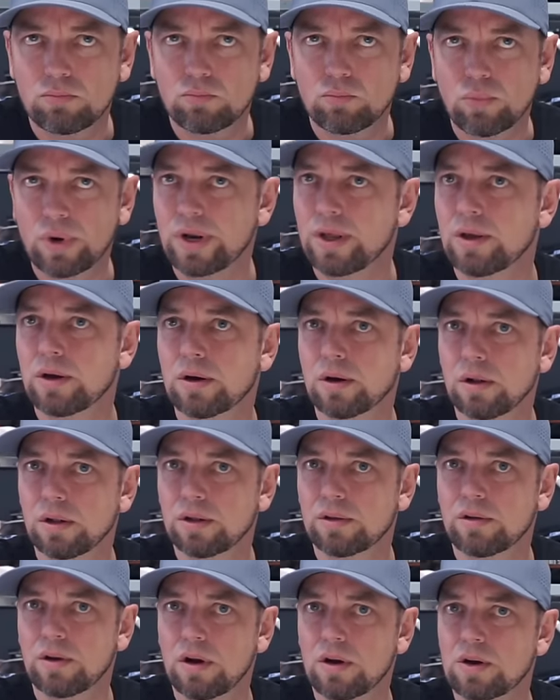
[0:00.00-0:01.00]
what do you
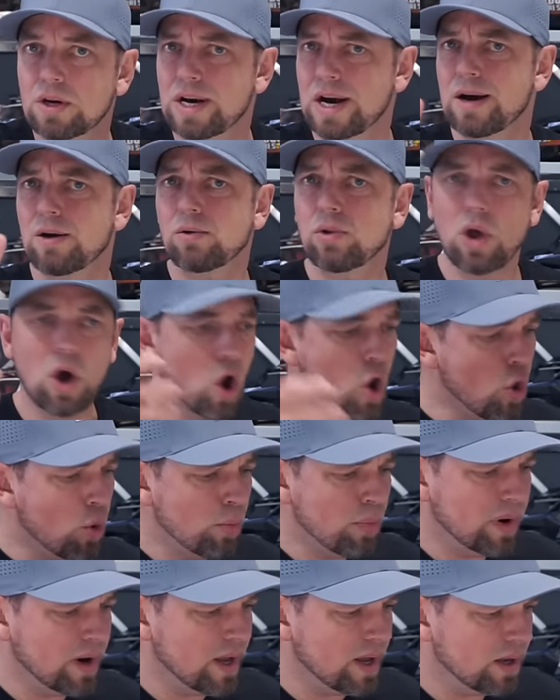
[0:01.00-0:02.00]
call it? A cowl
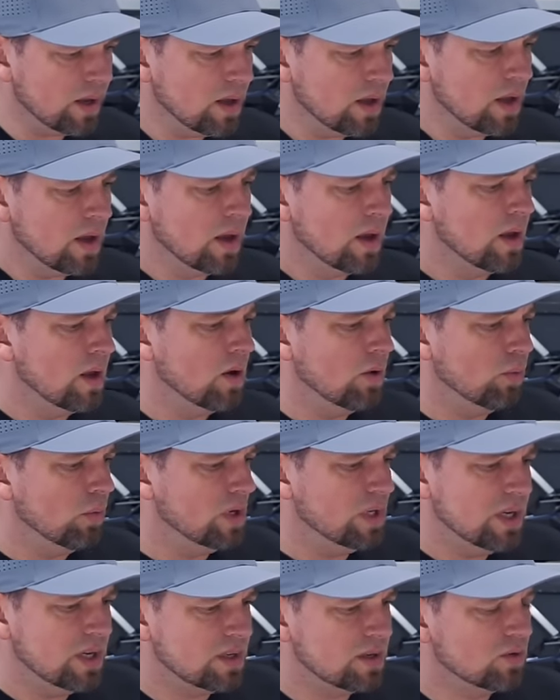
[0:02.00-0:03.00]
opening,
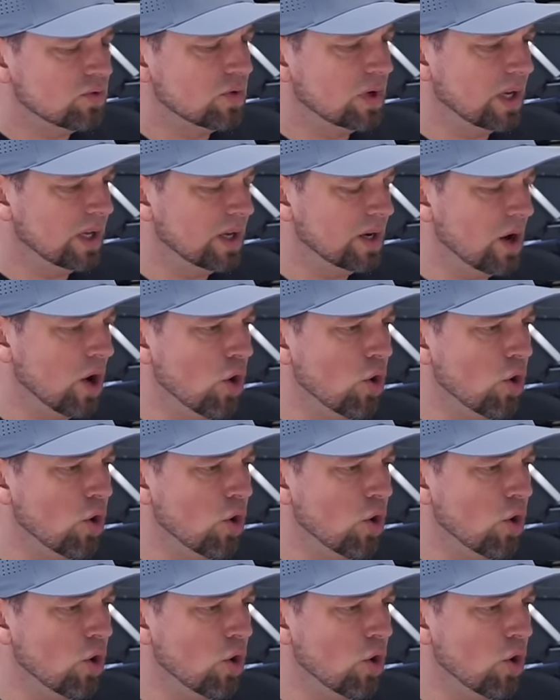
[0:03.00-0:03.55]
which isn't really an